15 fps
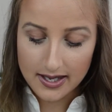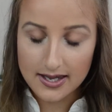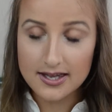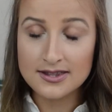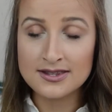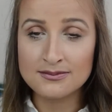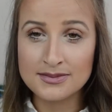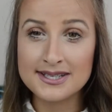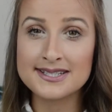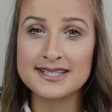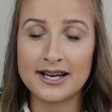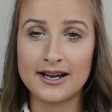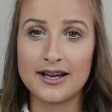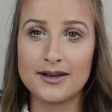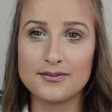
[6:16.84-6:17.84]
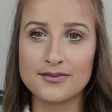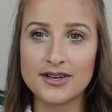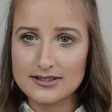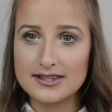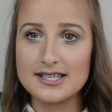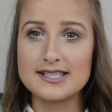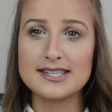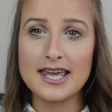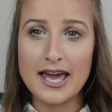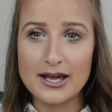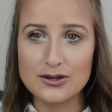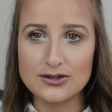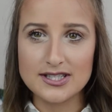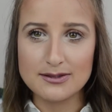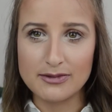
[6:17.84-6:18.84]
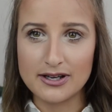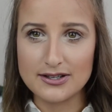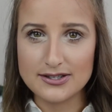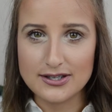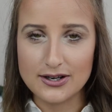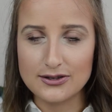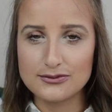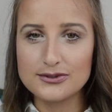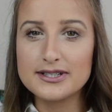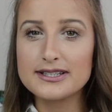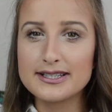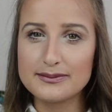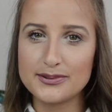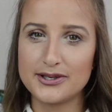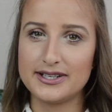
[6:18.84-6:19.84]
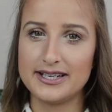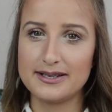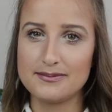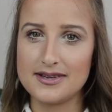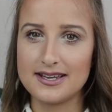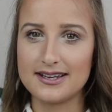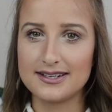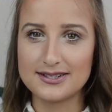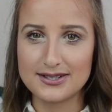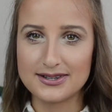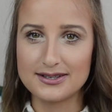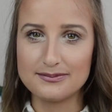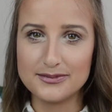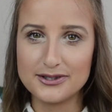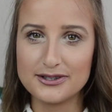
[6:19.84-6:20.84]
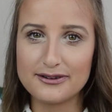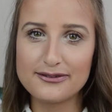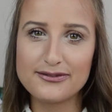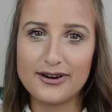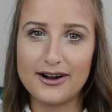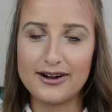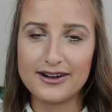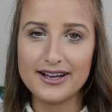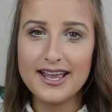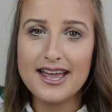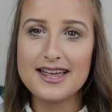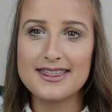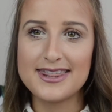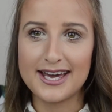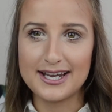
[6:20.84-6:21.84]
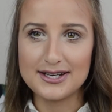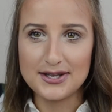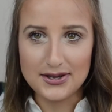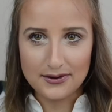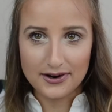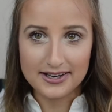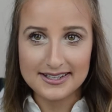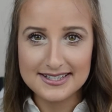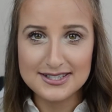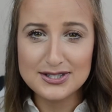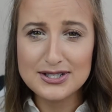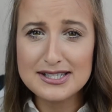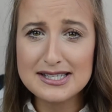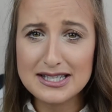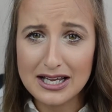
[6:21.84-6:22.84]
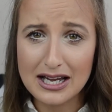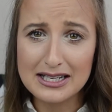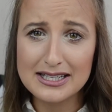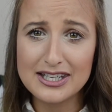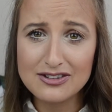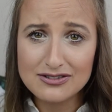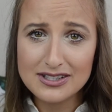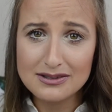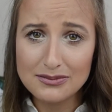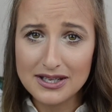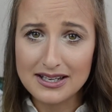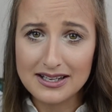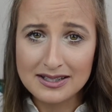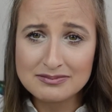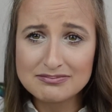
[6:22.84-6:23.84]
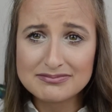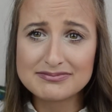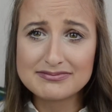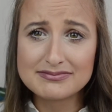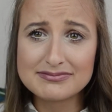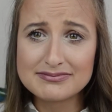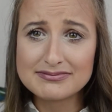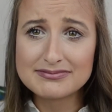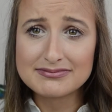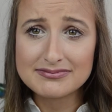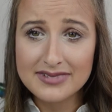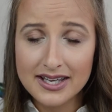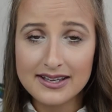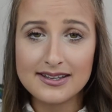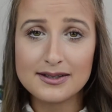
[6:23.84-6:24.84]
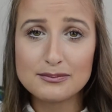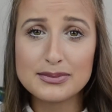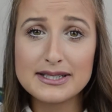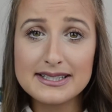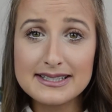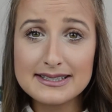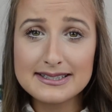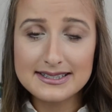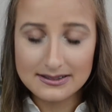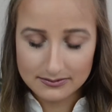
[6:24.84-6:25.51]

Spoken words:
In the meantime, these candle smells are really putting me into the mood of fall that New York is just not giving me. Please.